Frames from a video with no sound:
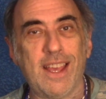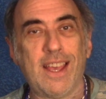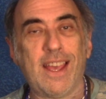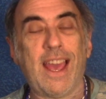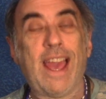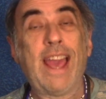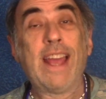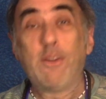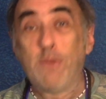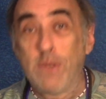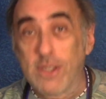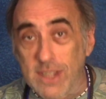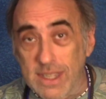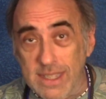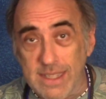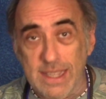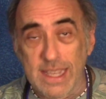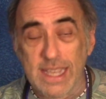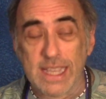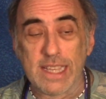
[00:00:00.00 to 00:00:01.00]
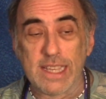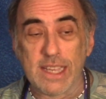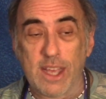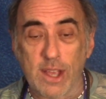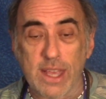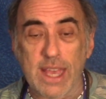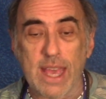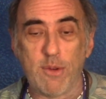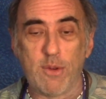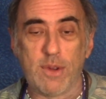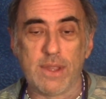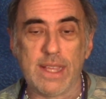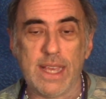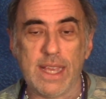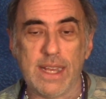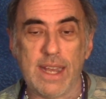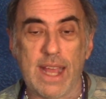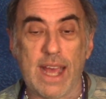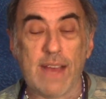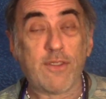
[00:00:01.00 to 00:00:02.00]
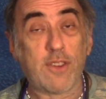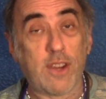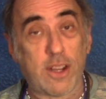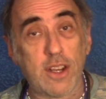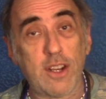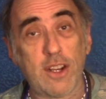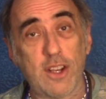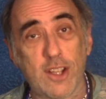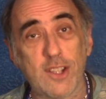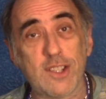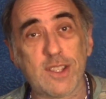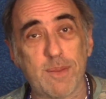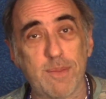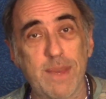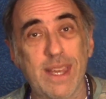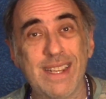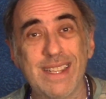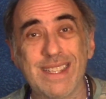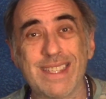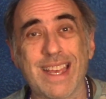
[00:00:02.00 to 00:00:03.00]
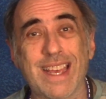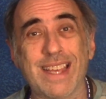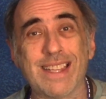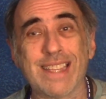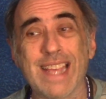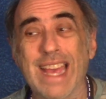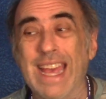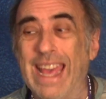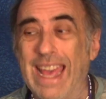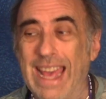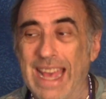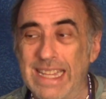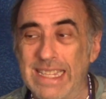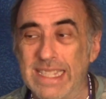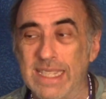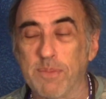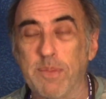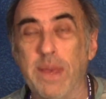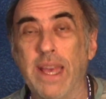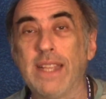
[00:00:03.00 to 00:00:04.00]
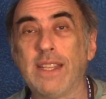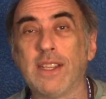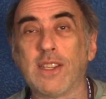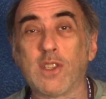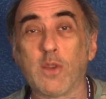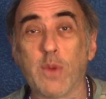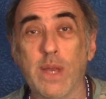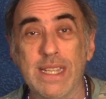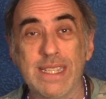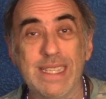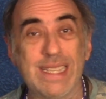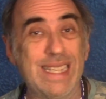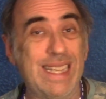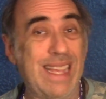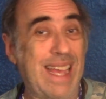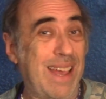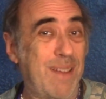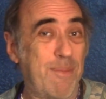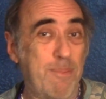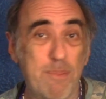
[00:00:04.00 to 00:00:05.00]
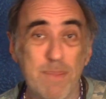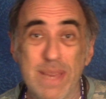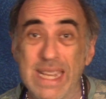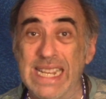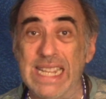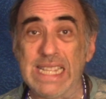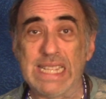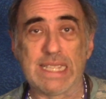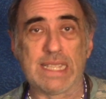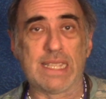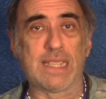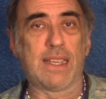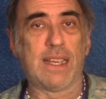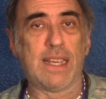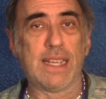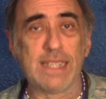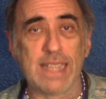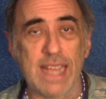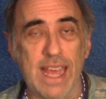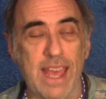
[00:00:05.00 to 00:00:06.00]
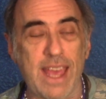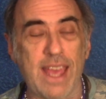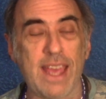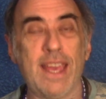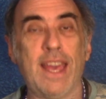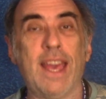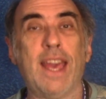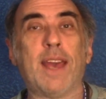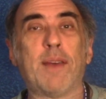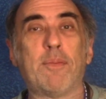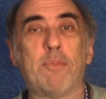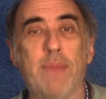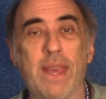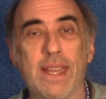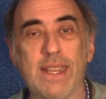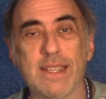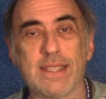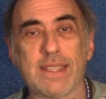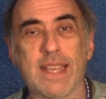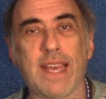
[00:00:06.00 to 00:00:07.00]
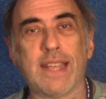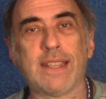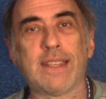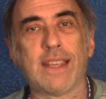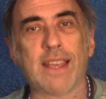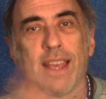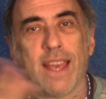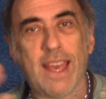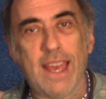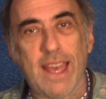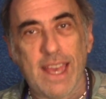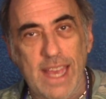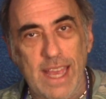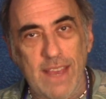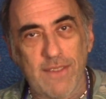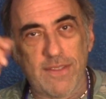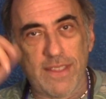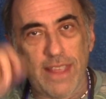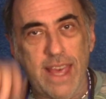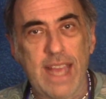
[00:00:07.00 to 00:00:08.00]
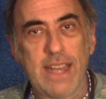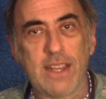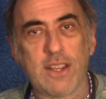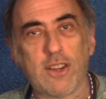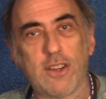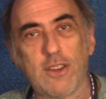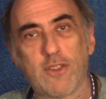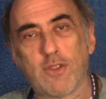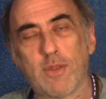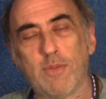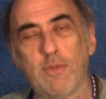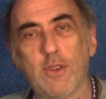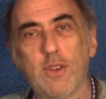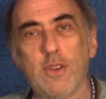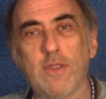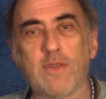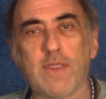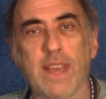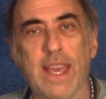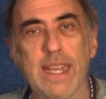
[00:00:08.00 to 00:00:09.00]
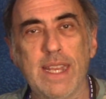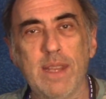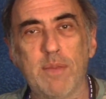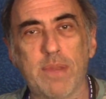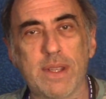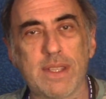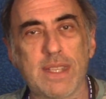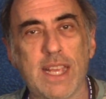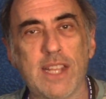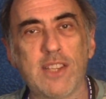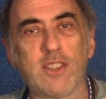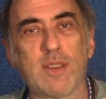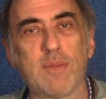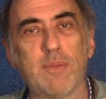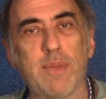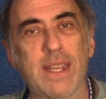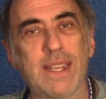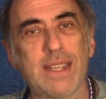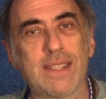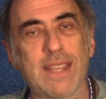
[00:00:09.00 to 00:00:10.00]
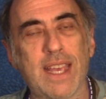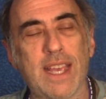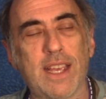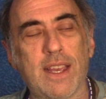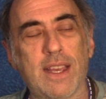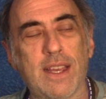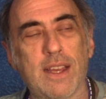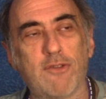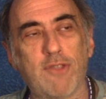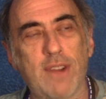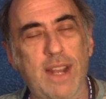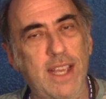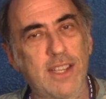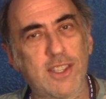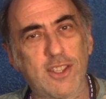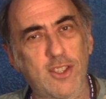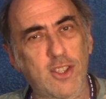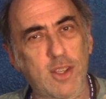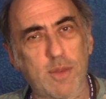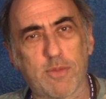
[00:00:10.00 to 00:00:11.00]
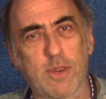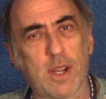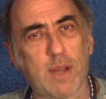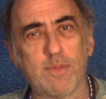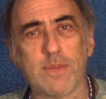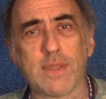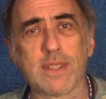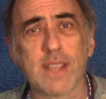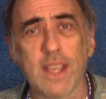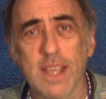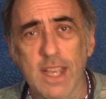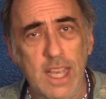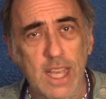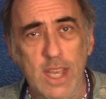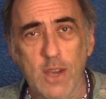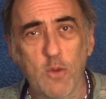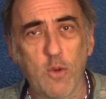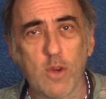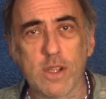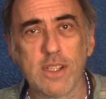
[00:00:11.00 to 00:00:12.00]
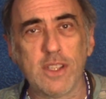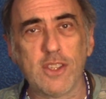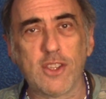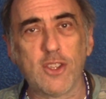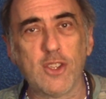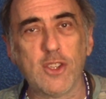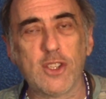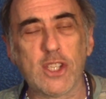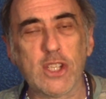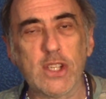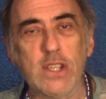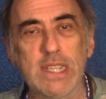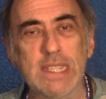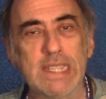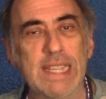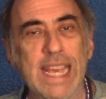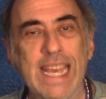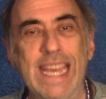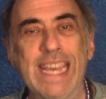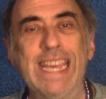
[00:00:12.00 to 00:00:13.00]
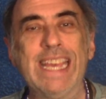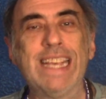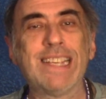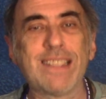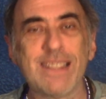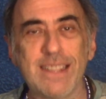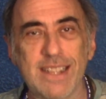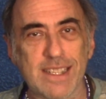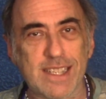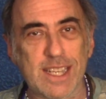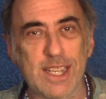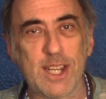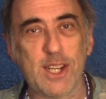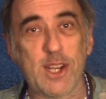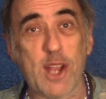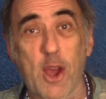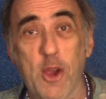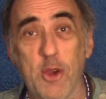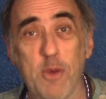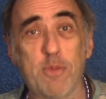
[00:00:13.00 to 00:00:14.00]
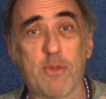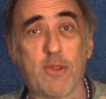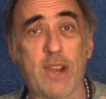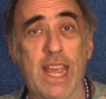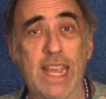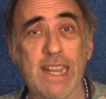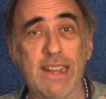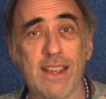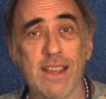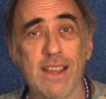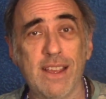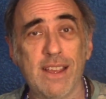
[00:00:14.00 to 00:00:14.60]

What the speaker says: and we just think, okay, well then I've got to learn to meditate and spend 20 minutes a day meditating. If that could remove any potential relationship problems, wouldn't you do it? Isn't it a no-brainer?